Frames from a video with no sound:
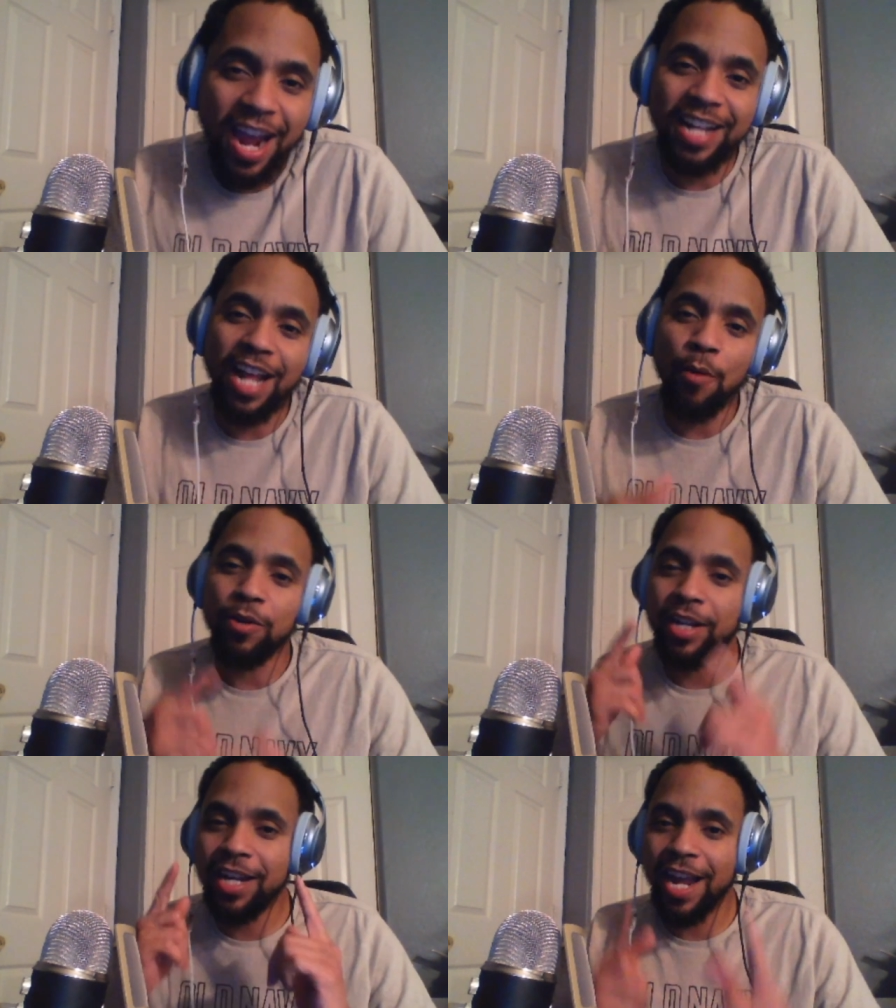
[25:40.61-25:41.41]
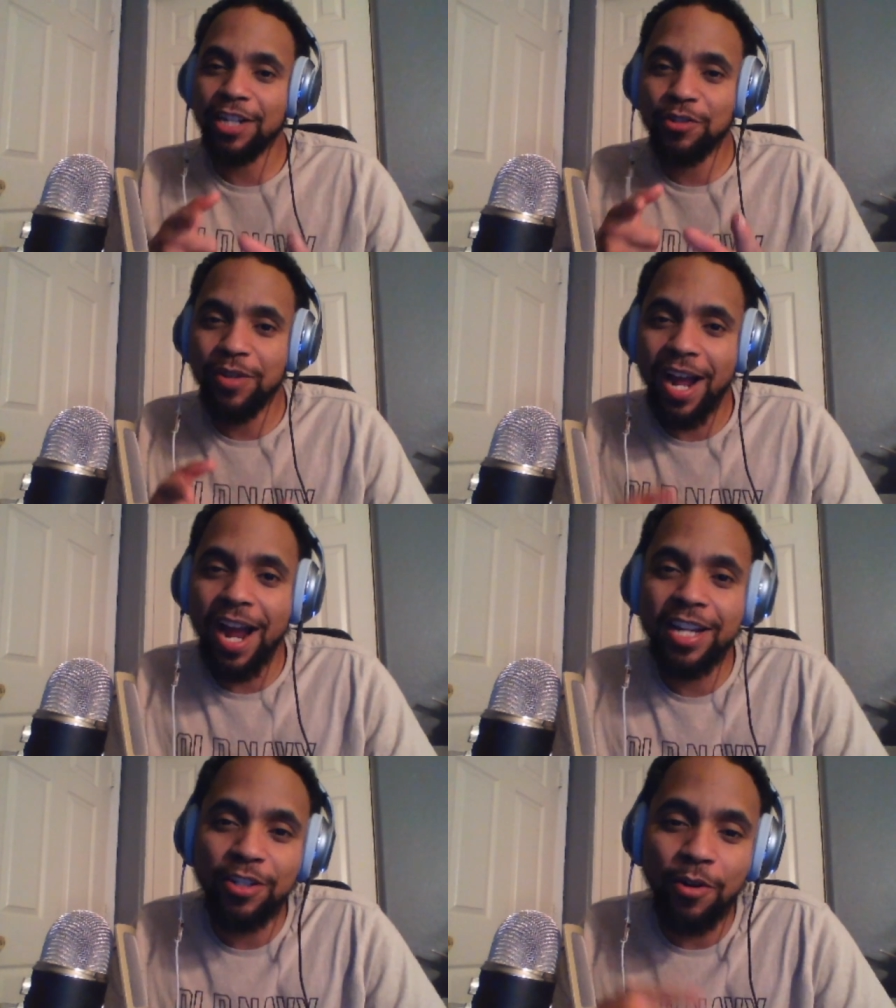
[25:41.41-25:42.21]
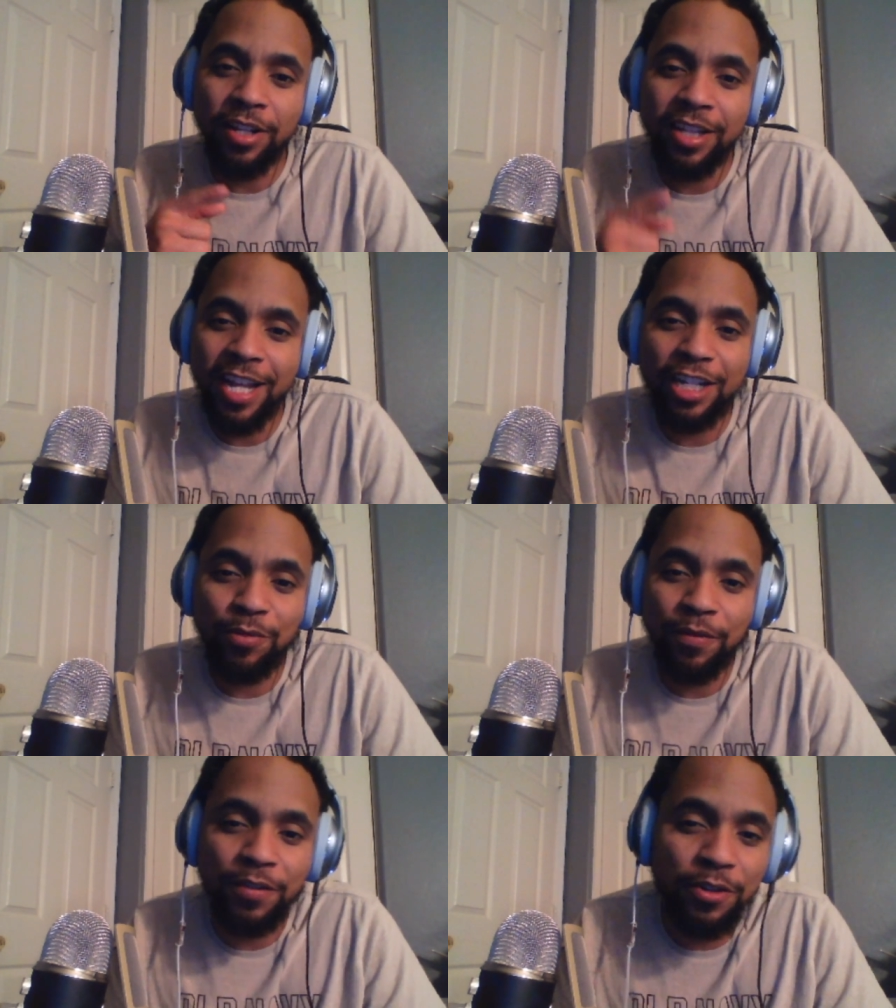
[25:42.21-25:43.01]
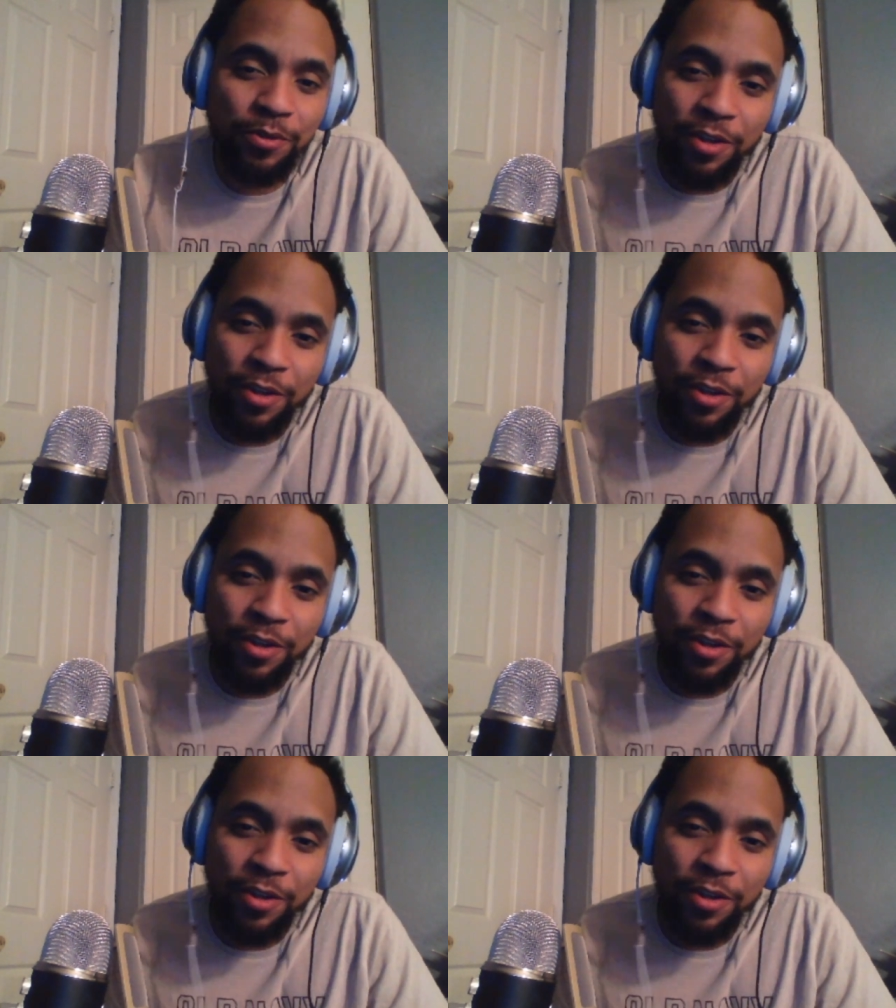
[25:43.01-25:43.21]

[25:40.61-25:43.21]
And I will catch you guys on the next review.